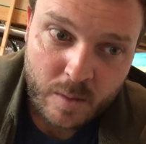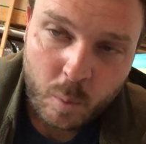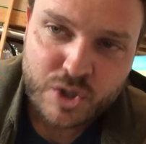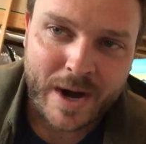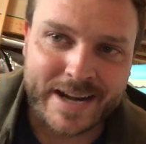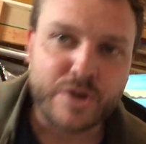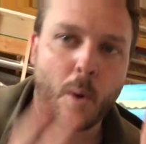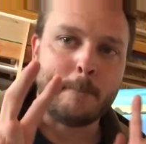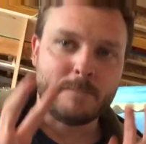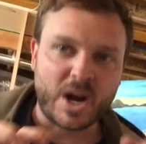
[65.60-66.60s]
we're trying to
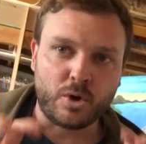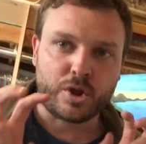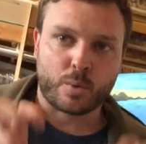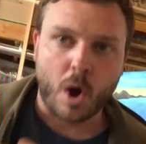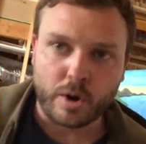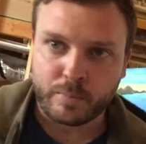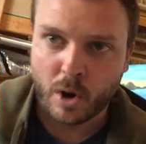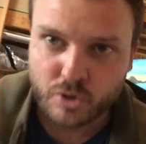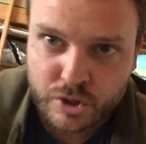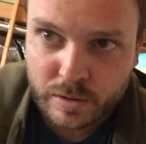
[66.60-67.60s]
do a middle-of-the-road
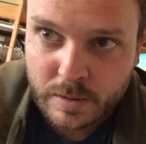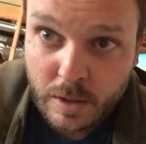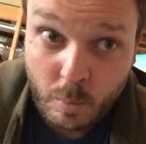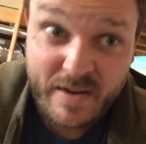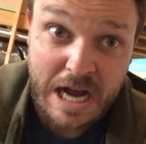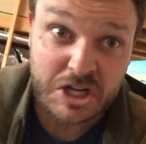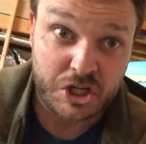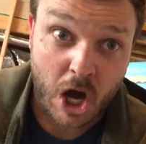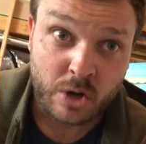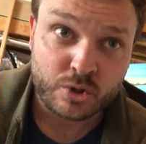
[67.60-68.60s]
approach. We got
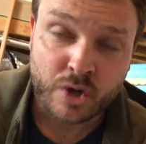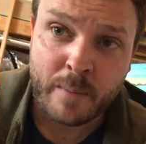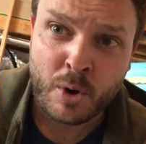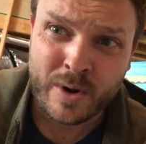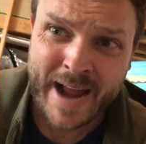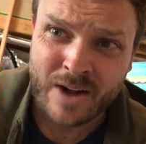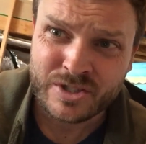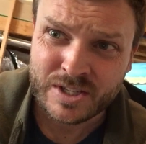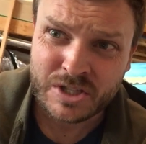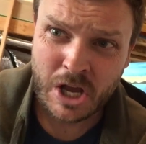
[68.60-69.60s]
Donald Trump who
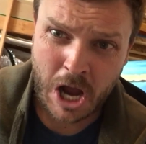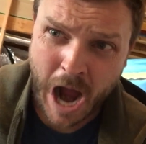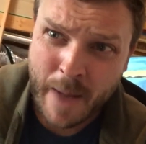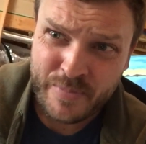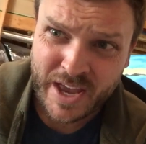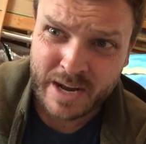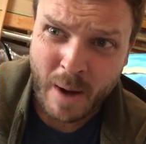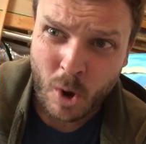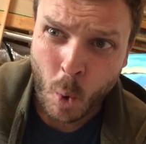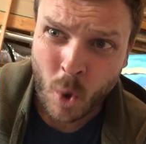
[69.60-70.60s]
announces, I'm thinking
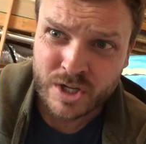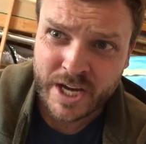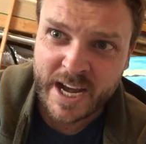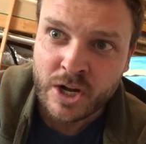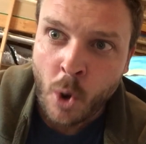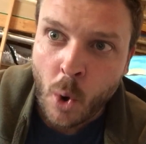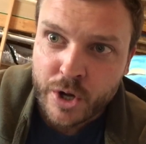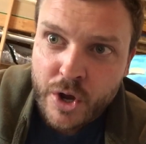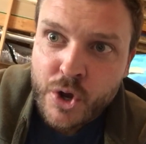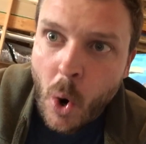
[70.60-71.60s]
about quarantining
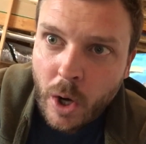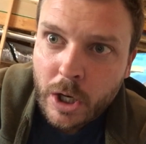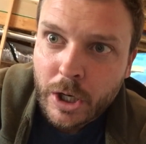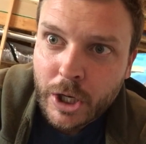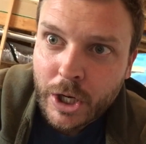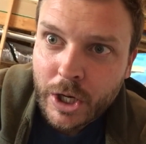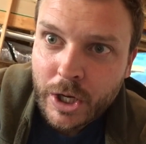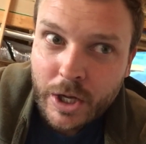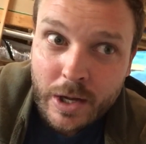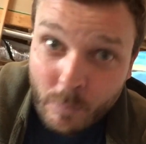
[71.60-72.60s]
New York,
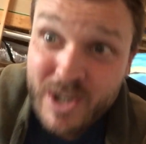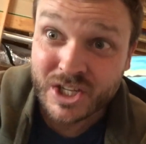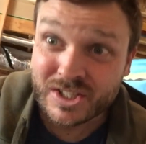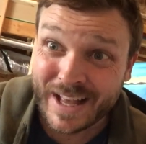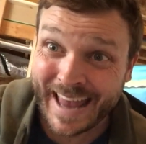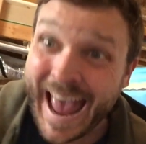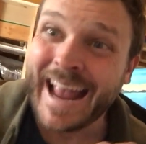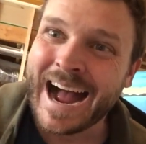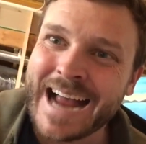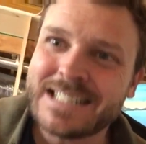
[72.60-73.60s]
which is like, hey
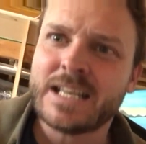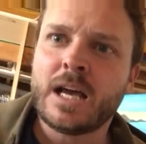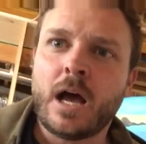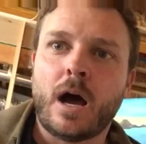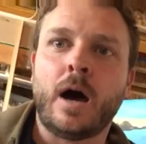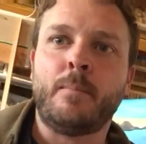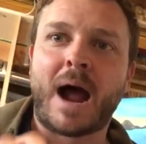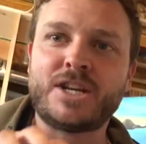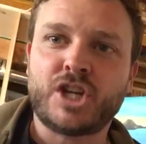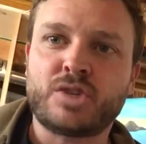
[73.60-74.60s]
guys,
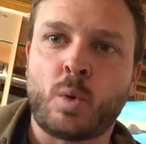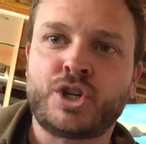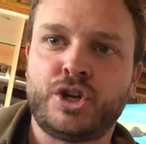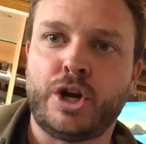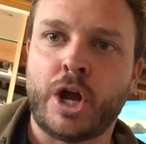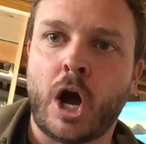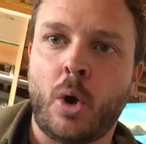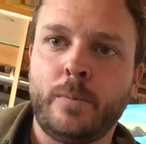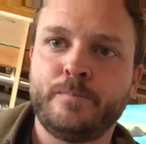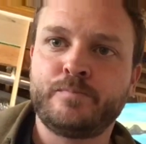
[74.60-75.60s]
I just want you to
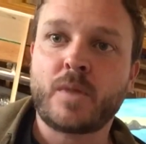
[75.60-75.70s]
know,